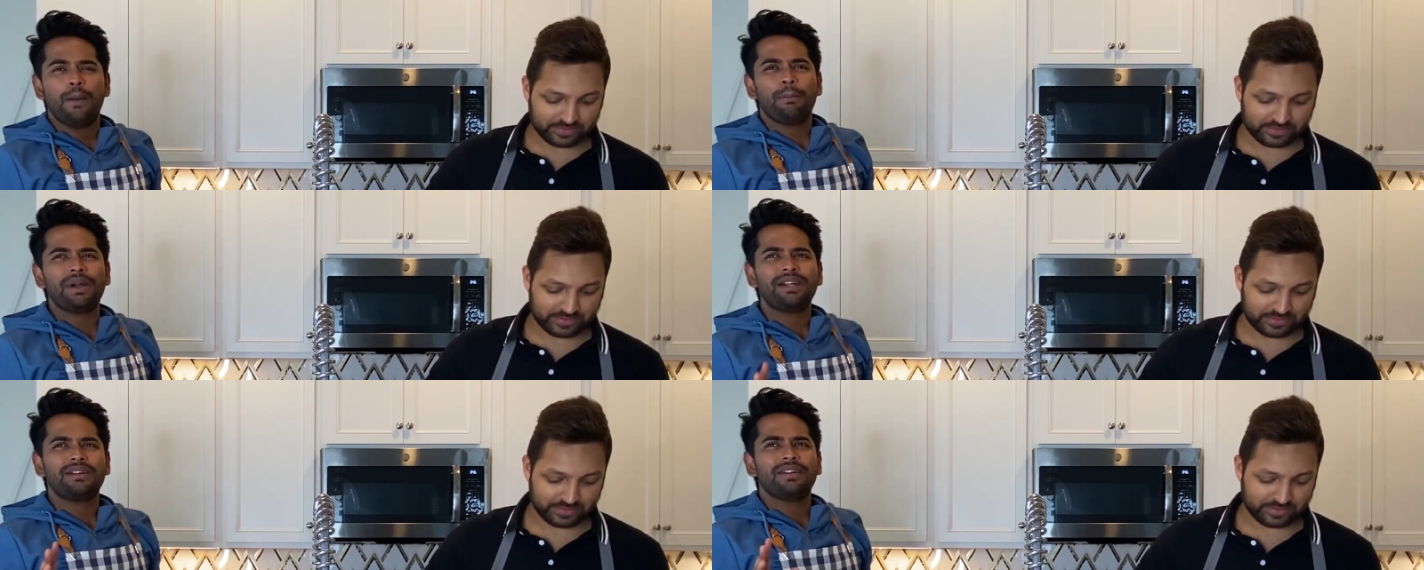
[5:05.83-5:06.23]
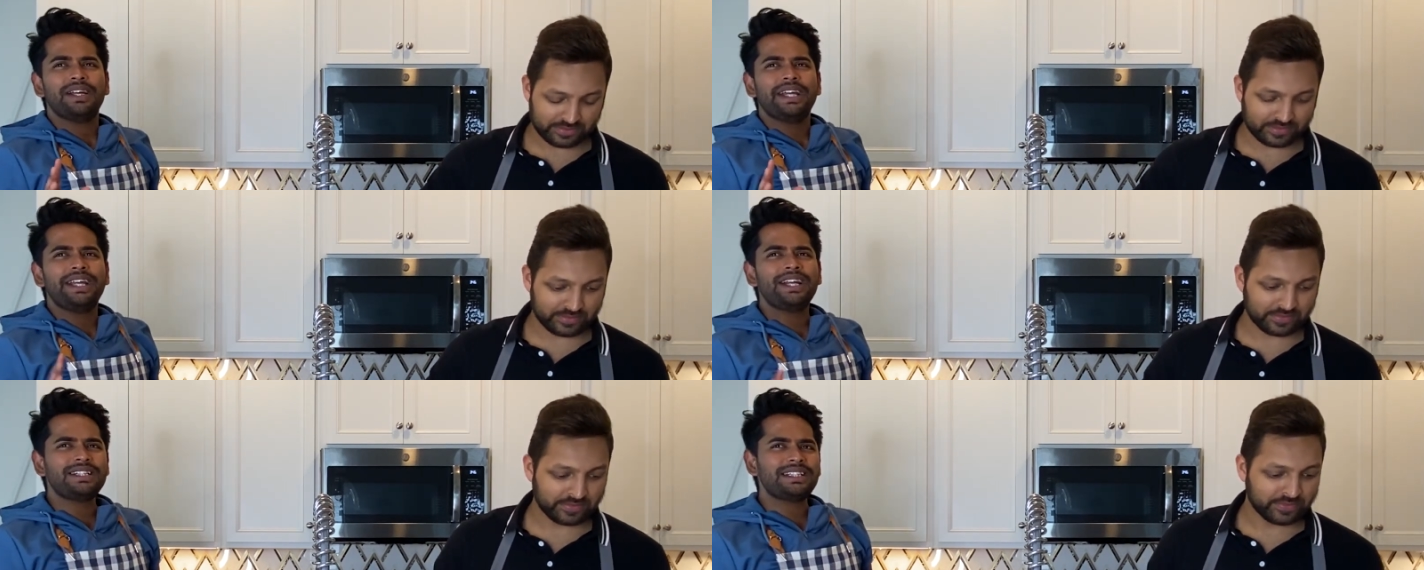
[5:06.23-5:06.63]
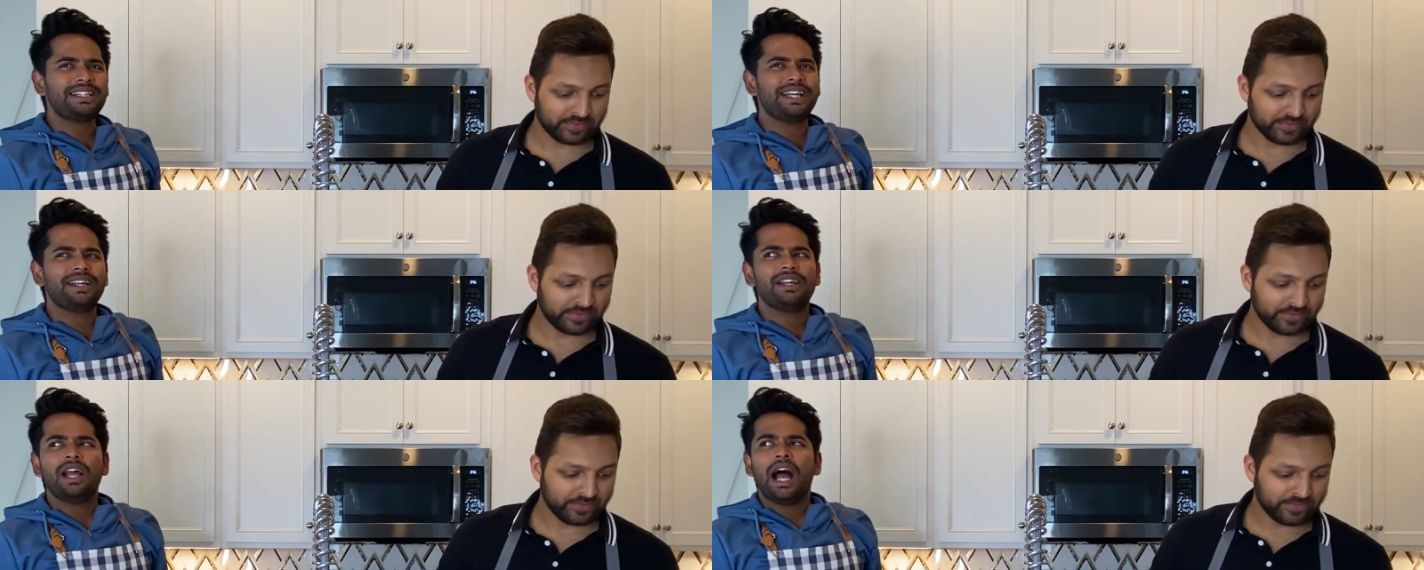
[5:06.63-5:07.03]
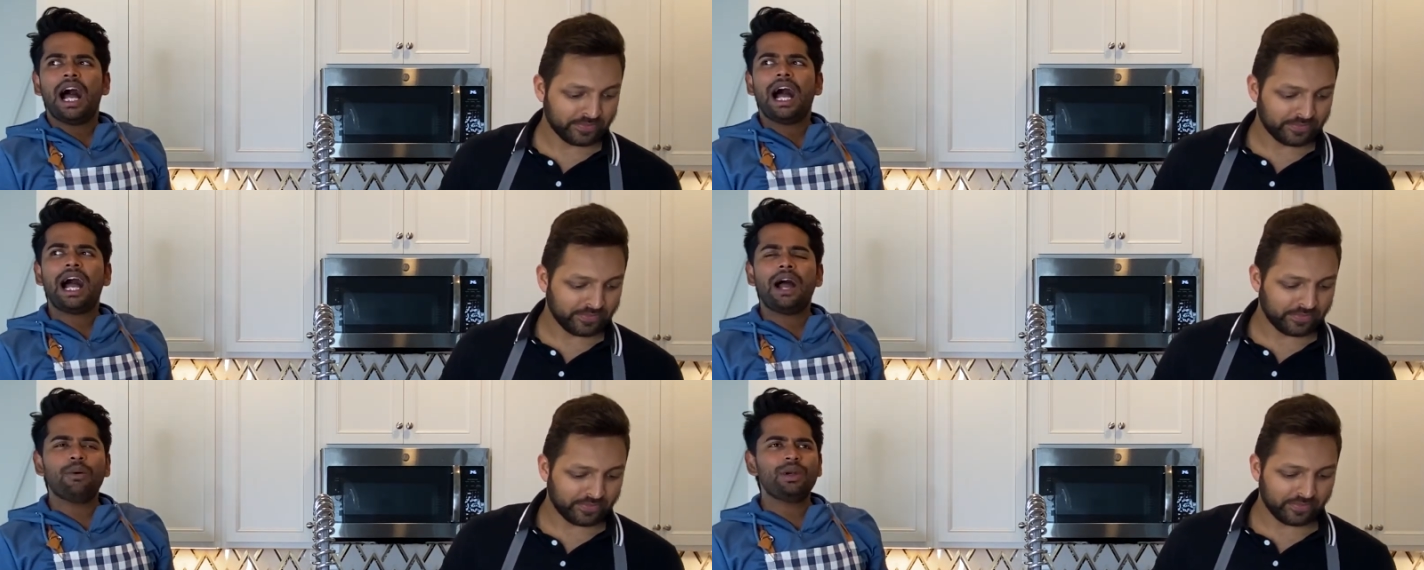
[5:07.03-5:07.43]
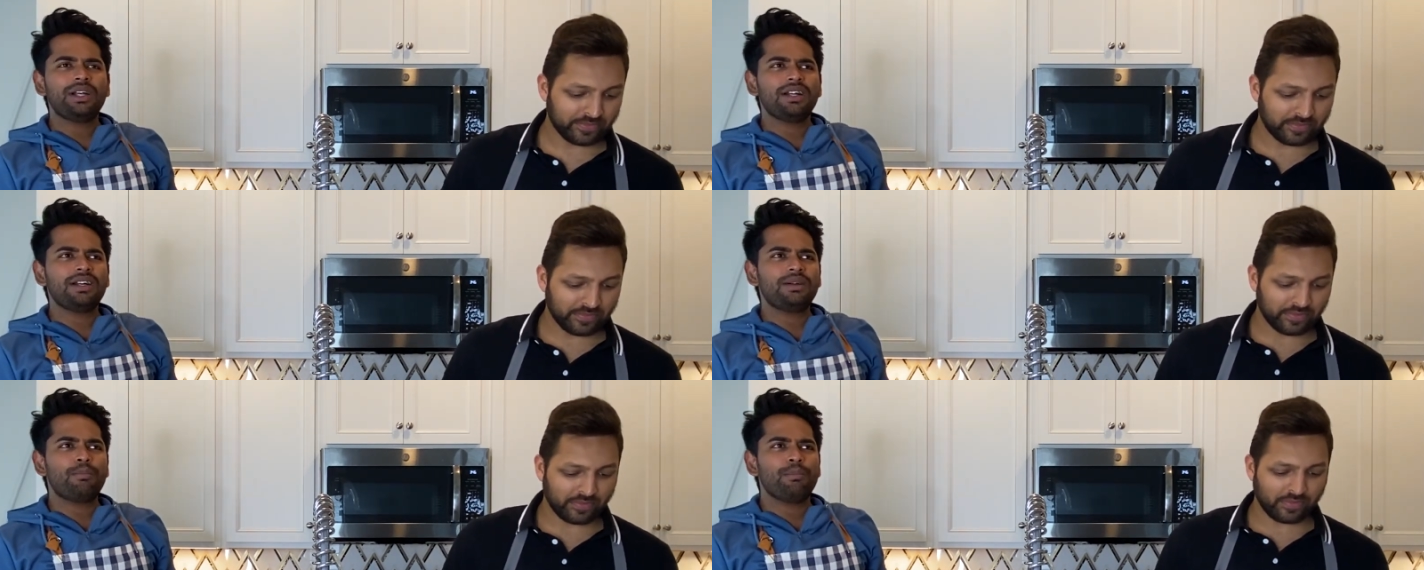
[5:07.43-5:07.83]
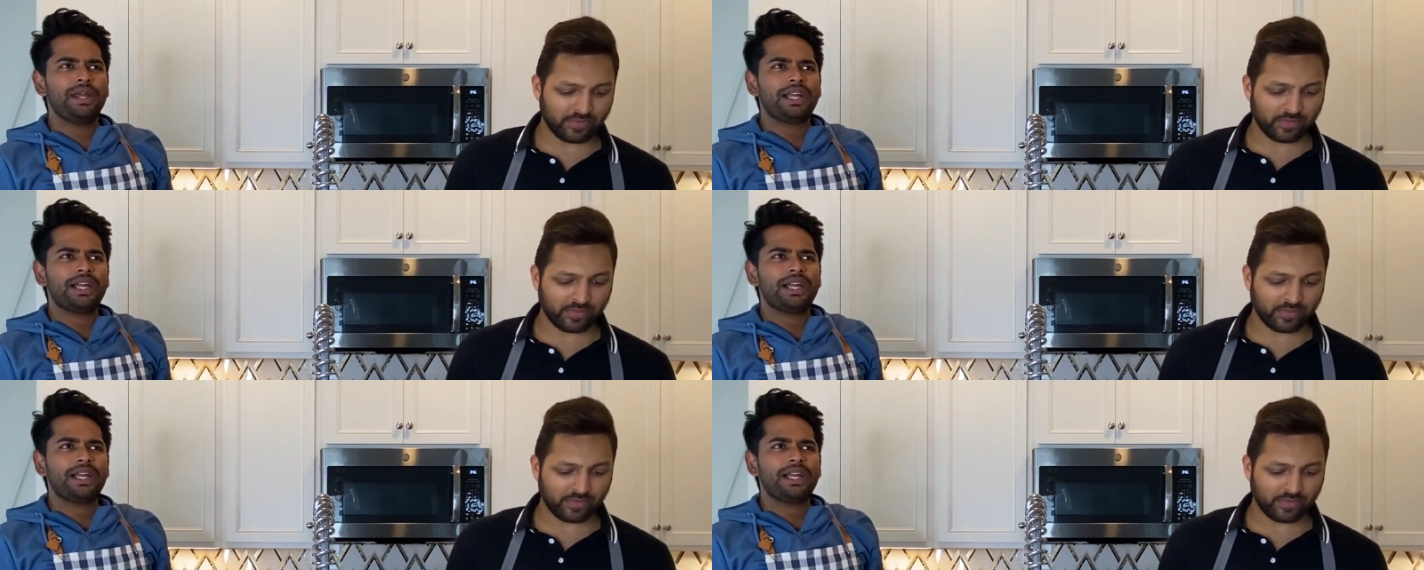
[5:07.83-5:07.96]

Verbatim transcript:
Speaker 1: But here's the thing: how did her